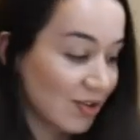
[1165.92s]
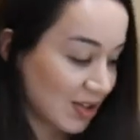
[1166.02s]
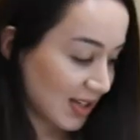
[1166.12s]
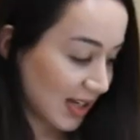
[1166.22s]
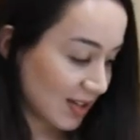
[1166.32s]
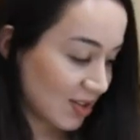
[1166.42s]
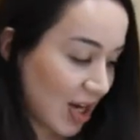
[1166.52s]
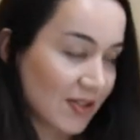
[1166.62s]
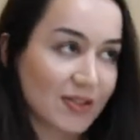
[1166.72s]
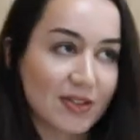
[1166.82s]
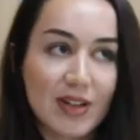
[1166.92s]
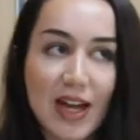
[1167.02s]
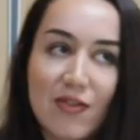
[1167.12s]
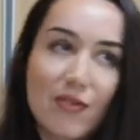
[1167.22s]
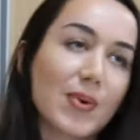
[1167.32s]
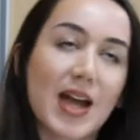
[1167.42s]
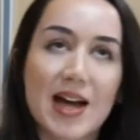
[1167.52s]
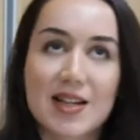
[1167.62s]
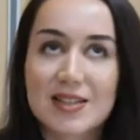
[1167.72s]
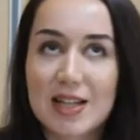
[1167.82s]
No, just in general, if we
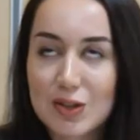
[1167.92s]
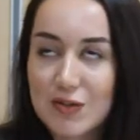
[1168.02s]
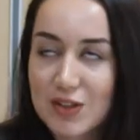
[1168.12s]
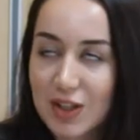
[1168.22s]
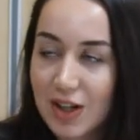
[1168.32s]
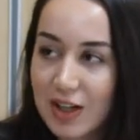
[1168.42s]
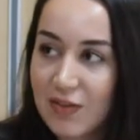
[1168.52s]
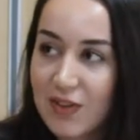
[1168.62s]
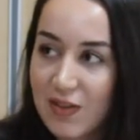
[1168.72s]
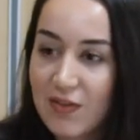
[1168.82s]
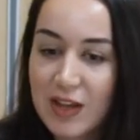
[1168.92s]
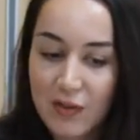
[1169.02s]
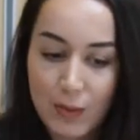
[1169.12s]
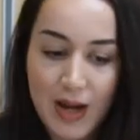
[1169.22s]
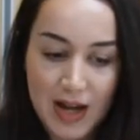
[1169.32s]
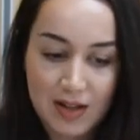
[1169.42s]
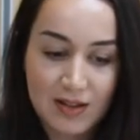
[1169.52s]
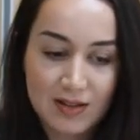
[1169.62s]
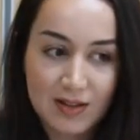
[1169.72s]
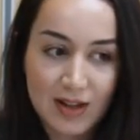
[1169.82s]
had a sense of security, if we
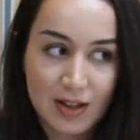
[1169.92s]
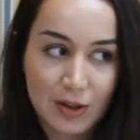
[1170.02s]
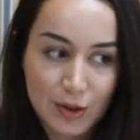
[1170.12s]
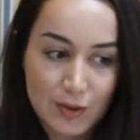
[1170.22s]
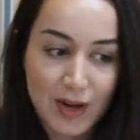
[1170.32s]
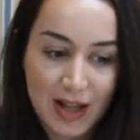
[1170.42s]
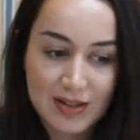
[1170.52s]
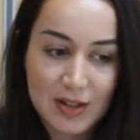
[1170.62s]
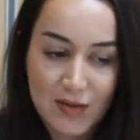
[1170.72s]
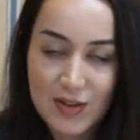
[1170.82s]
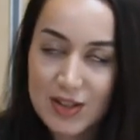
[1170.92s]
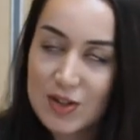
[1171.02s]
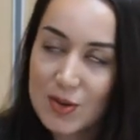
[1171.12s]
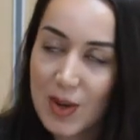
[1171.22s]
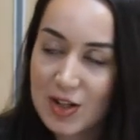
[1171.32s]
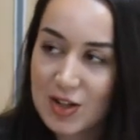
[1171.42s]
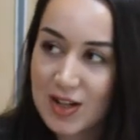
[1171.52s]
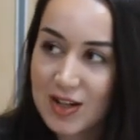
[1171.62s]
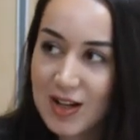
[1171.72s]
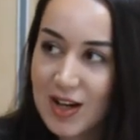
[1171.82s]
had a good reality of the situation.